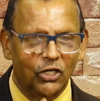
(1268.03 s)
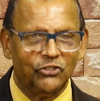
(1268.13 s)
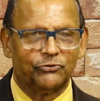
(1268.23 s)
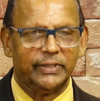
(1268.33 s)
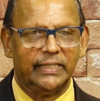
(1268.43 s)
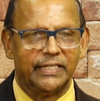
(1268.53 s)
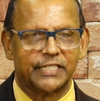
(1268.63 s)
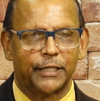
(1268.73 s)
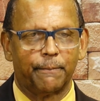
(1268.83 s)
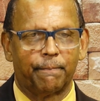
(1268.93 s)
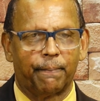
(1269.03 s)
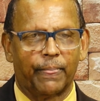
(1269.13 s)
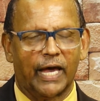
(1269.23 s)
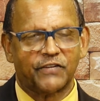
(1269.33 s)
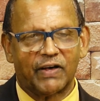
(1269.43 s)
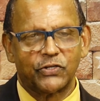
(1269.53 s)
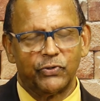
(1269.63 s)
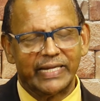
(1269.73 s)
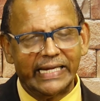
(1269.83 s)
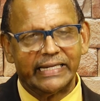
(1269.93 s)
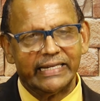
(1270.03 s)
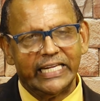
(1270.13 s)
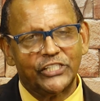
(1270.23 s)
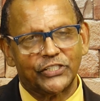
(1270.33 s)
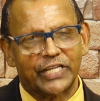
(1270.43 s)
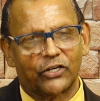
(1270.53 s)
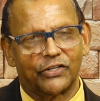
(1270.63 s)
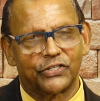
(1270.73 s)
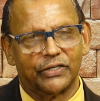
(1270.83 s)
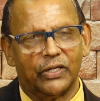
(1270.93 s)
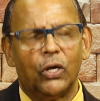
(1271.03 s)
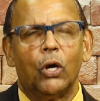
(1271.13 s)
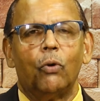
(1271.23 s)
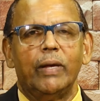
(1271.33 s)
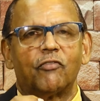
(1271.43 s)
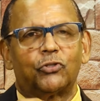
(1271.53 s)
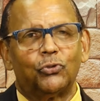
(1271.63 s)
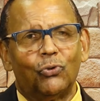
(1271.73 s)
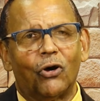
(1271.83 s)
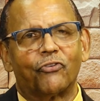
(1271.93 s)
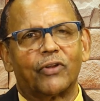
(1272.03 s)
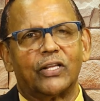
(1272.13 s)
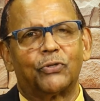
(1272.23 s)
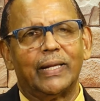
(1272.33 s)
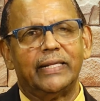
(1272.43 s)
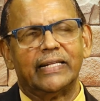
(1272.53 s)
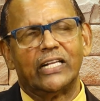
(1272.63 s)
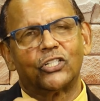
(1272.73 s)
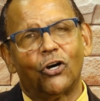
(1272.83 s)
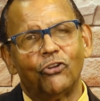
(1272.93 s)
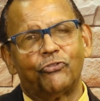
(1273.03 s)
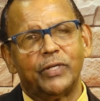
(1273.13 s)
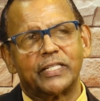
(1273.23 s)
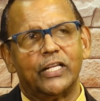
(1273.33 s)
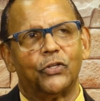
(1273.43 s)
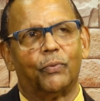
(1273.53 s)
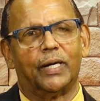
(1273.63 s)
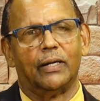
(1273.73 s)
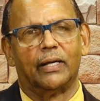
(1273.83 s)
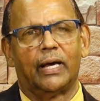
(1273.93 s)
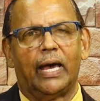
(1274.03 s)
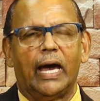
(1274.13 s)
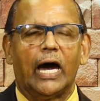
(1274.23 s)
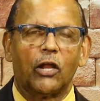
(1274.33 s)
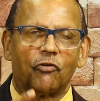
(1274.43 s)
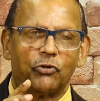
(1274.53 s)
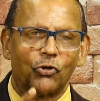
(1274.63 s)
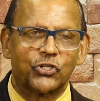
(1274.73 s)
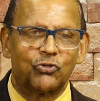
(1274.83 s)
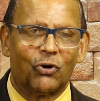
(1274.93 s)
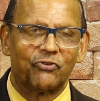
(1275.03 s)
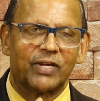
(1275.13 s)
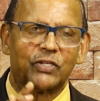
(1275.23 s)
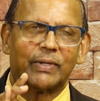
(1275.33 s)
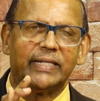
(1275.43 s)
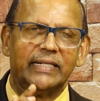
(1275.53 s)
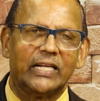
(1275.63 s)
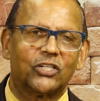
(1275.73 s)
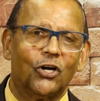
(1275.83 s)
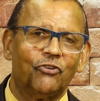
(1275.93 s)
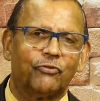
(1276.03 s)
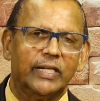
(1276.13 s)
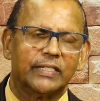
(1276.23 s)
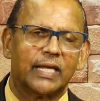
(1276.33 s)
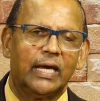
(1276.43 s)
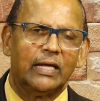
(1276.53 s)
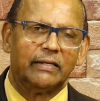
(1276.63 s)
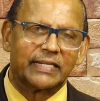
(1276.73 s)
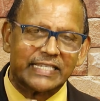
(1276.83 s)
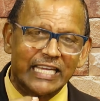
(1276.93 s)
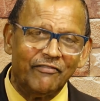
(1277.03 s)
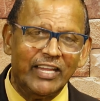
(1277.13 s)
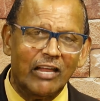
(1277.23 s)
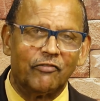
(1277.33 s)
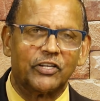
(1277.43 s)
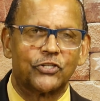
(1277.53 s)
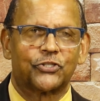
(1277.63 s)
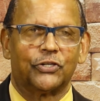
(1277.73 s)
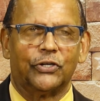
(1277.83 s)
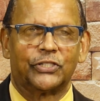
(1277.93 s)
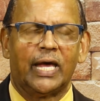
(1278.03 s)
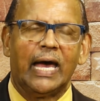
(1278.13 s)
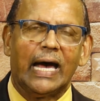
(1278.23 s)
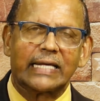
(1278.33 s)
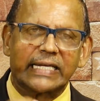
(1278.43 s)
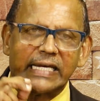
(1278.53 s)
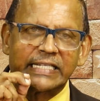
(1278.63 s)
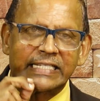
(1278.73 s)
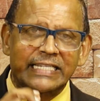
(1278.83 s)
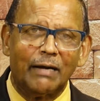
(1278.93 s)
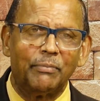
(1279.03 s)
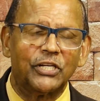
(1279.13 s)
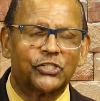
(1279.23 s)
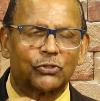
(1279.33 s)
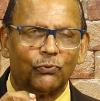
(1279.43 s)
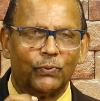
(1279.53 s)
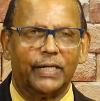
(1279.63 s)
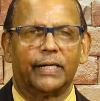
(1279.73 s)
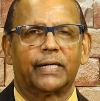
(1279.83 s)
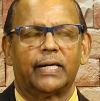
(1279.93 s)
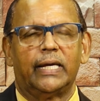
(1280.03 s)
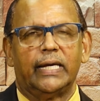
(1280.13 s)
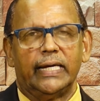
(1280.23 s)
countries, as far as the United Nations are concerned, we have 229 countries in the world. And of those 229 countries, the Seventh-day Adventist Church has established work